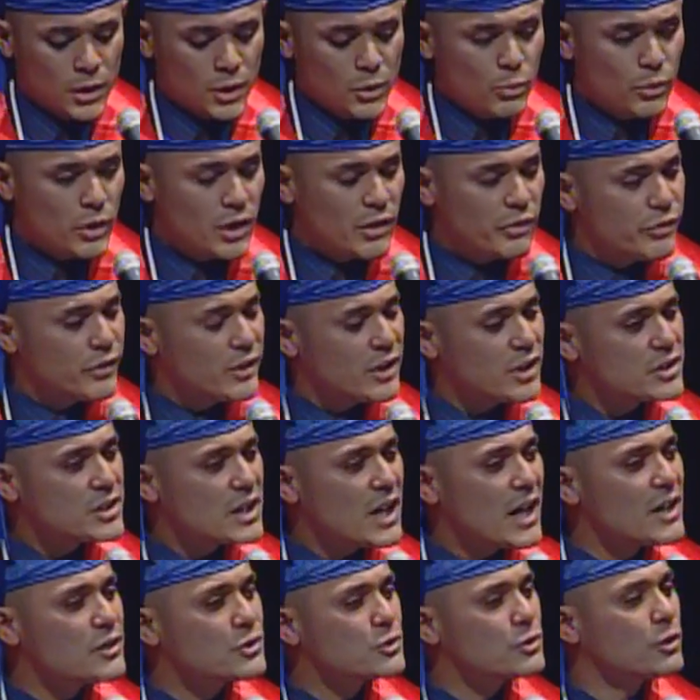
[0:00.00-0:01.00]
When I finished
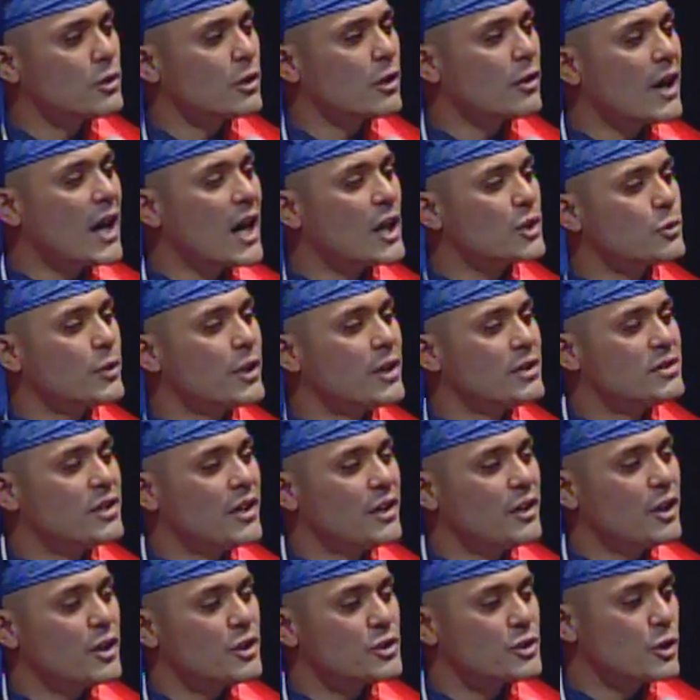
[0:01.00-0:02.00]
high school and graduated 10
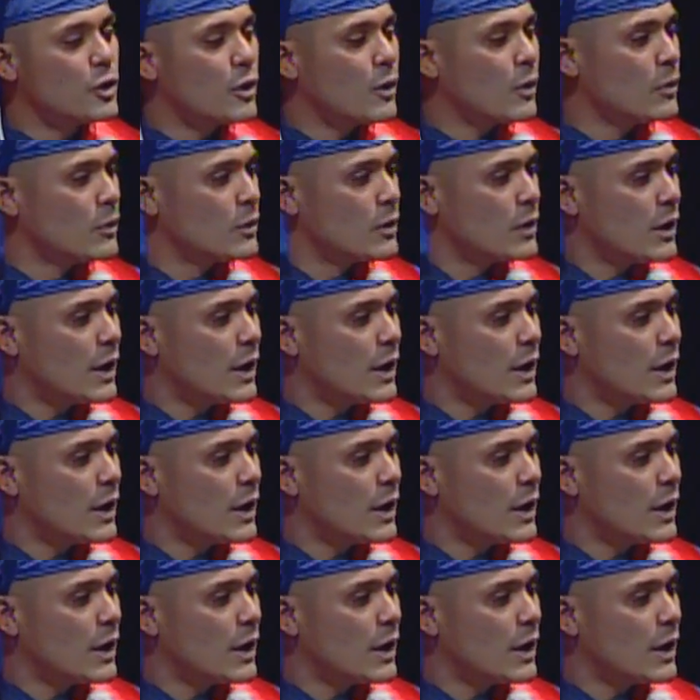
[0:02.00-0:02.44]
years ago,